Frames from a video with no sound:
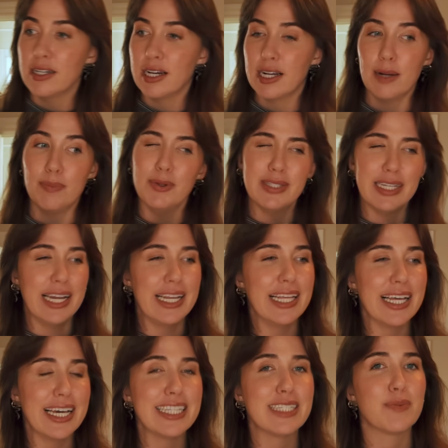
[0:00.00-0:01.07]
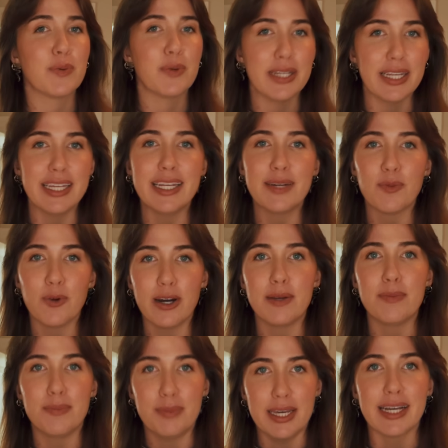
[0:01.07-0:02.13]
a couple tiny lights, but we need one
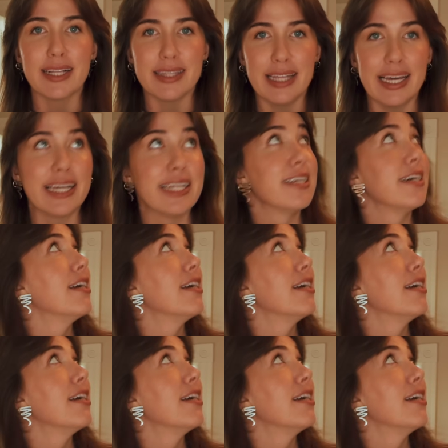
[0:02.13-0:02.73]
big light.